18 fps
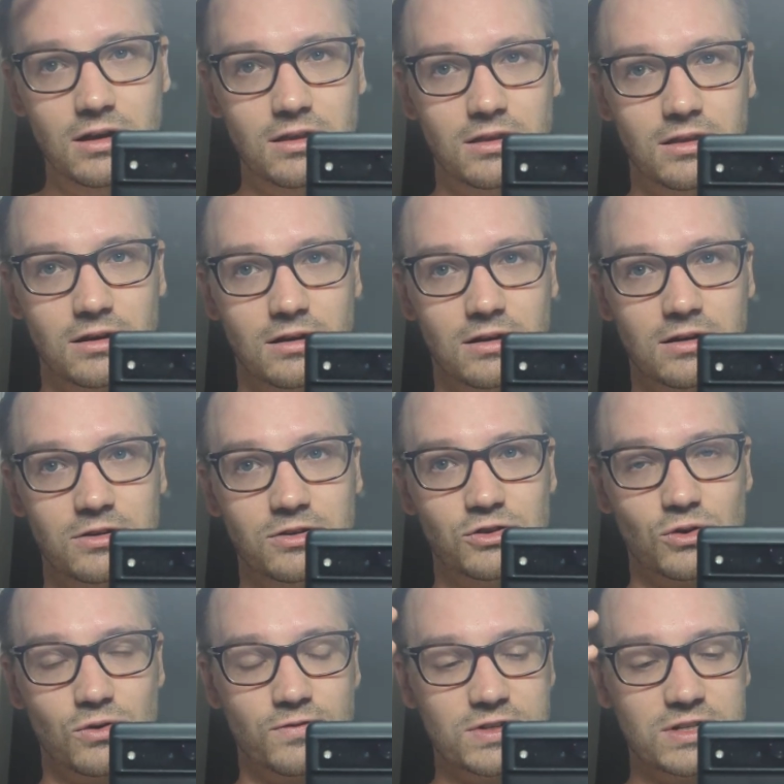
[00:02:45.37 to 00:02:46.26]
the
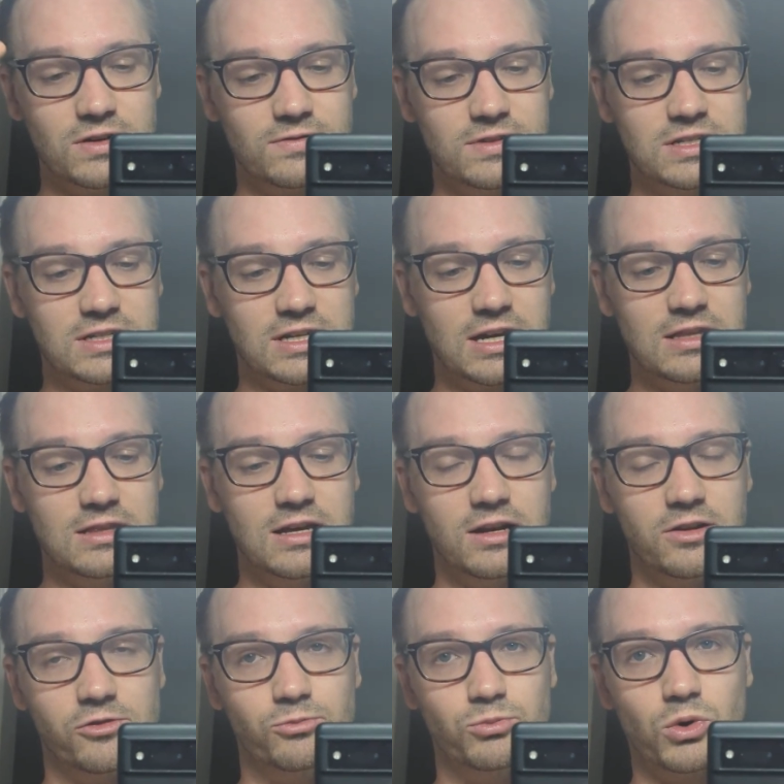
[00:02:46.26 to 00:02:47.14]
surface of the skin
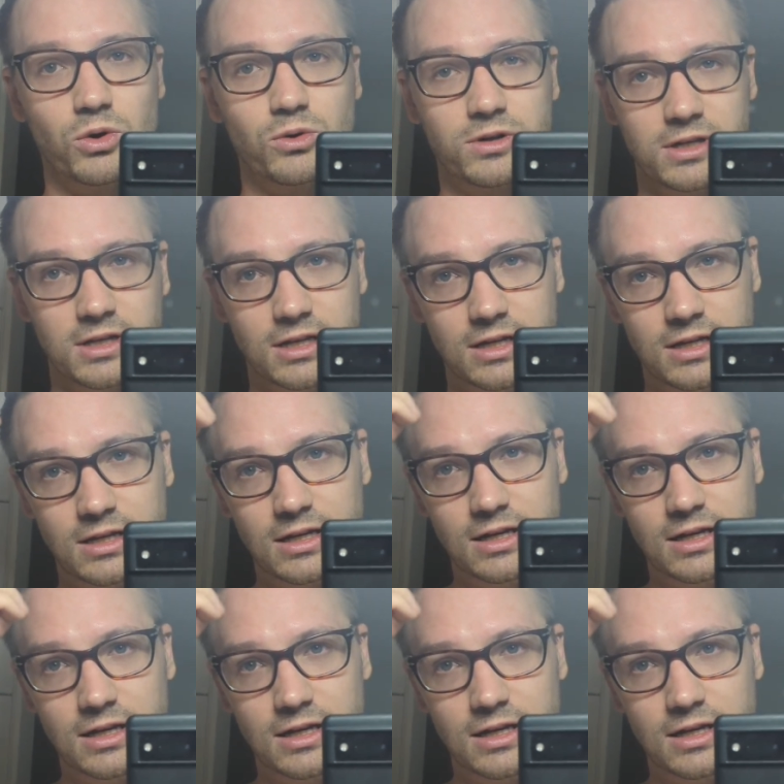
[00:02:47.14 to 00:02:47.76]
that is broken.